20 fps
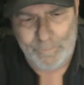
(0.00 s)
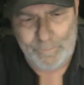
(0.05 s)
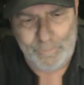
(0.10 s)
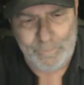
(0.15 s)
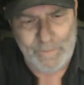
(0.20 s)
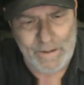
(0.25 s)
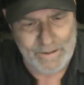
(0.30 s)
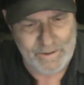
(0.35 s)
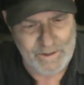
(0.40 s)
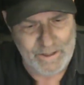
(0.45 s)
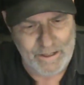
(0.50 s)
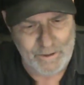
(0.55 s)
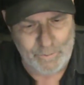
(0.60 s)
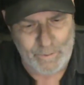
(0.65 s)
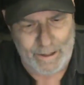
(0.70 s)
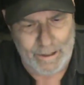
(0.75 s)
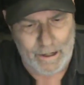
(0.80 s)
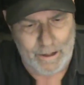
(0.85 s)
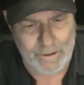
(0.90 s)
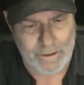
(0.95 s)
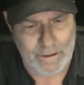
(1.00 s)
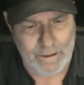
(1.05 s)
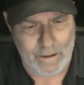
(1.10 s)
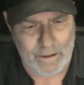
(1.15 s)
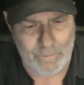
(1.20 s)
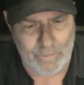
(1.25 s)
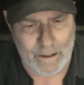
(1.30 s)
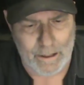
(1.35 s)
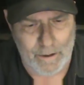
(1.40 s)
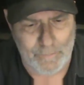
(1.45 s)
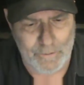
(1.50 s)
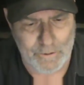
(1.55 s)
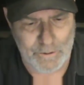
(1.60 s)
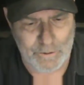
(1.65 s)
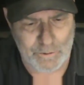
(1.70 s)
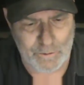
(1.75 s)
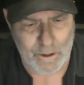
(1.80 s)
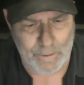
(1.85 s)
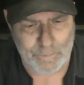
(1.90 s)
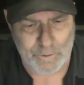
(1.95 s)
it says right on the
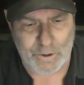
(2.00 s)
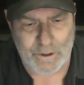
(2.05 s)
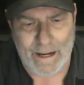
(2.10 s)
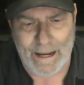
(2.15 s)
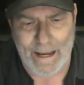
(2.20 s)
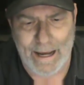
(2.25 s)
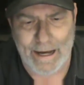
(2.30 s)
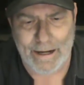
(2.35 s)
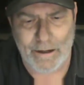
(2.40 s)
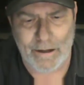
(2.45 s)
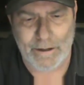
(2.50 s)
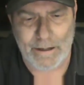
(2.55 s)
description, add-on